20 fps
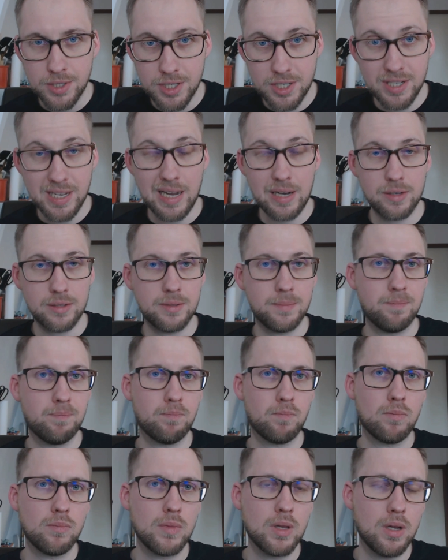seller
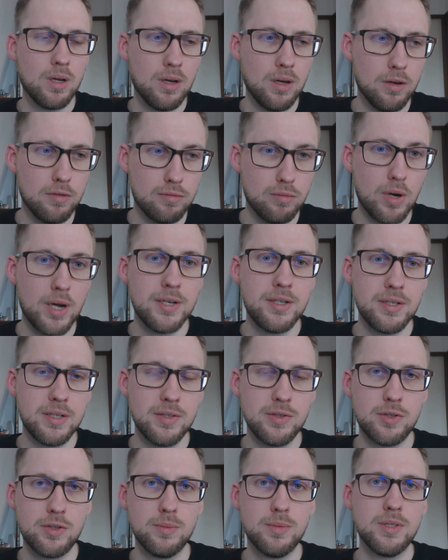of
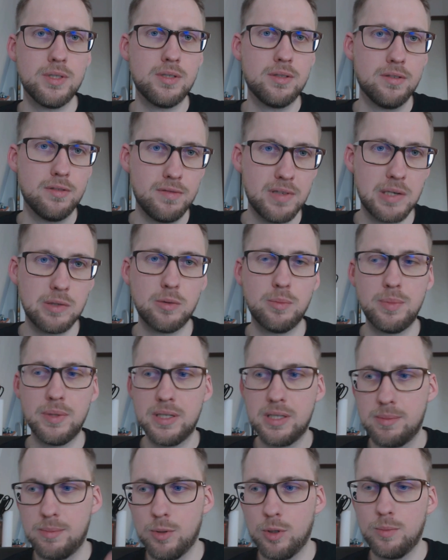writing instruments, fountain
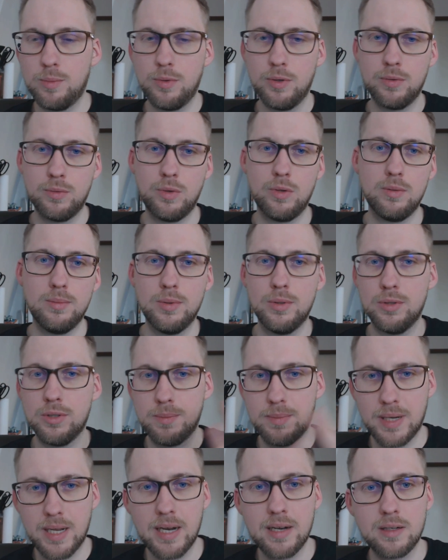pens, ballpoint,
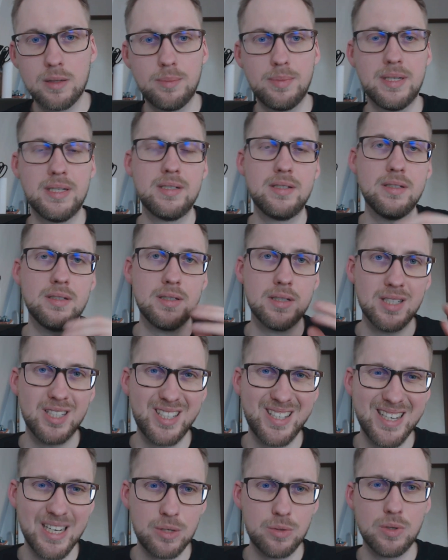rollerballs, mechanical pencils,
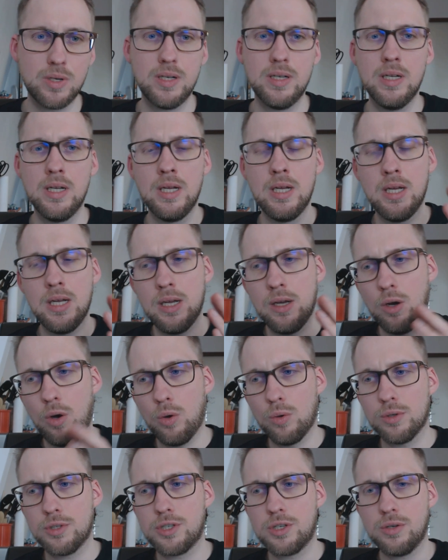et cetera.
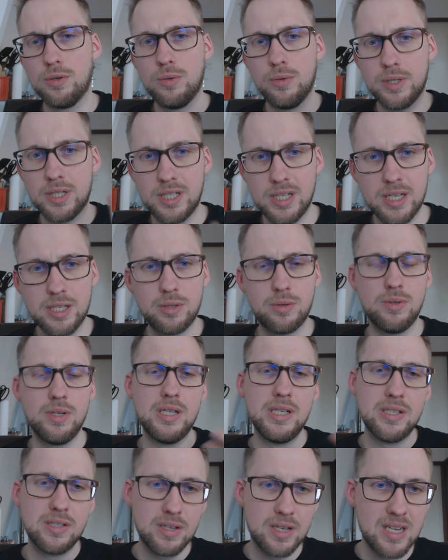Also
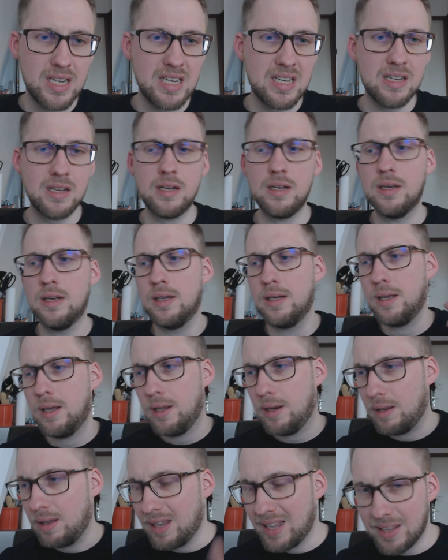accessories, ink,
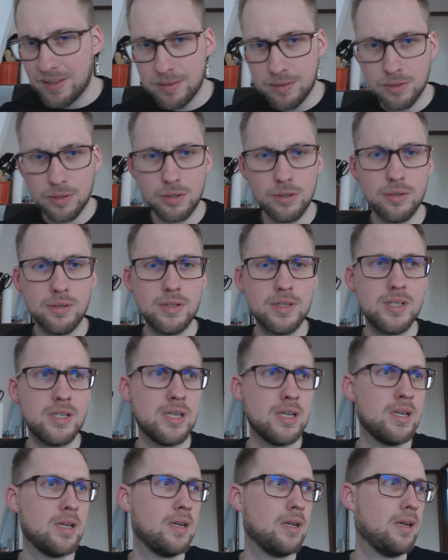leather
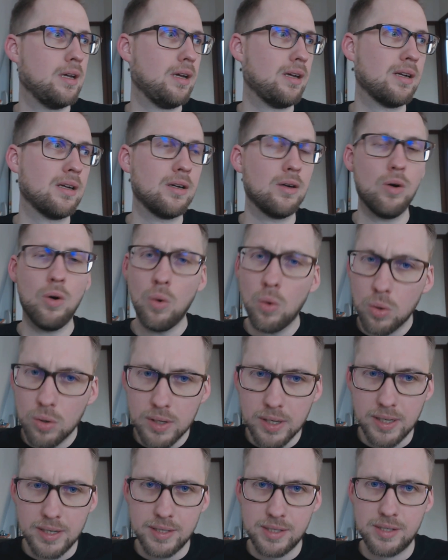goods, uh, all
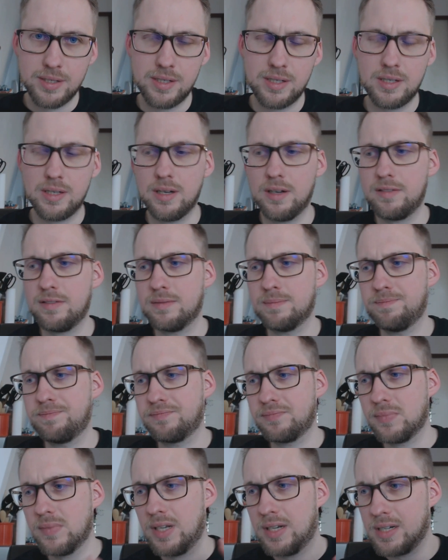kinds of stuff
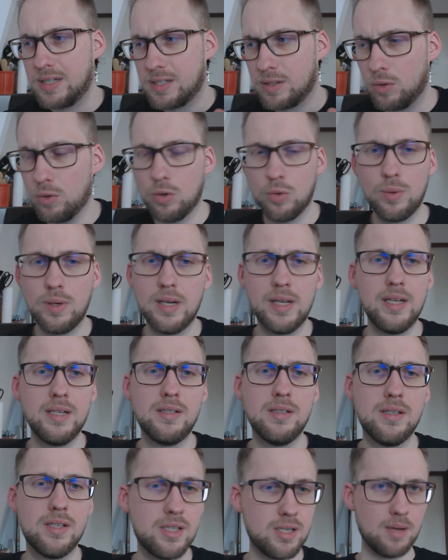that is all
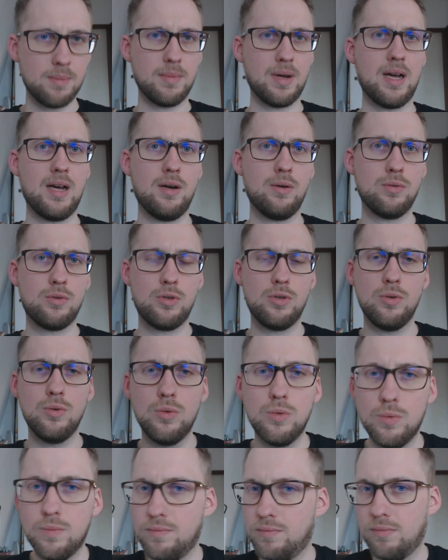related somehow
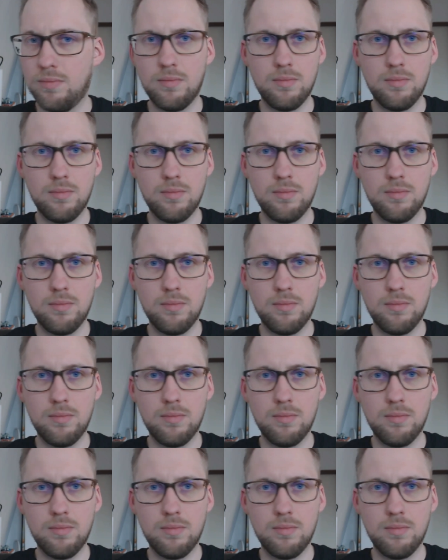to,